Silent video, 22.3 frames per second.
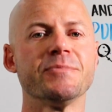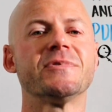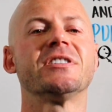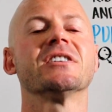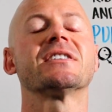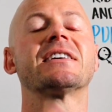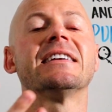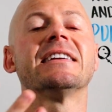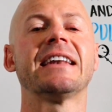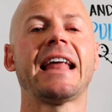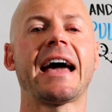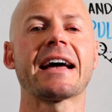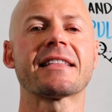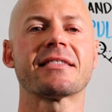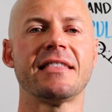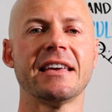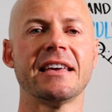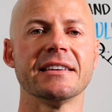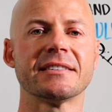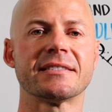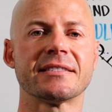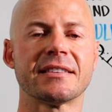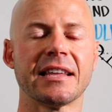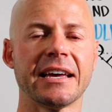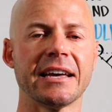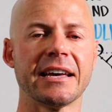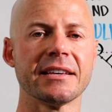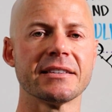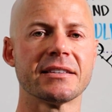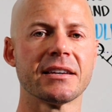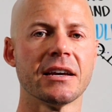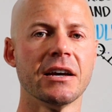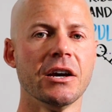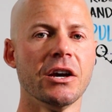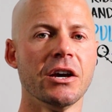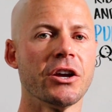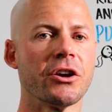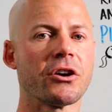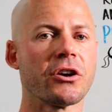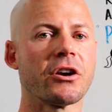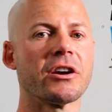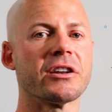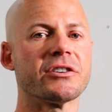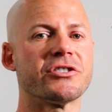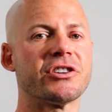To connect these things,
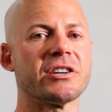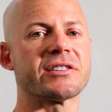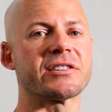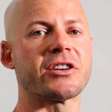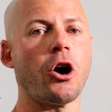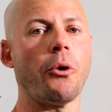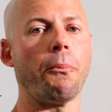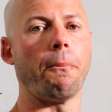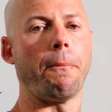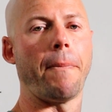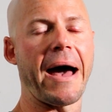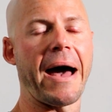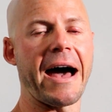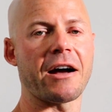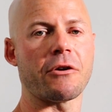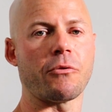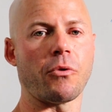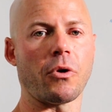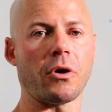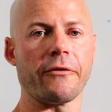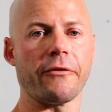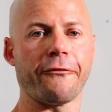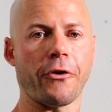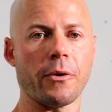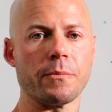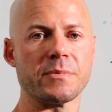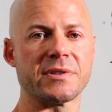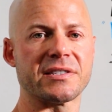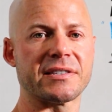you're gonna just go backward from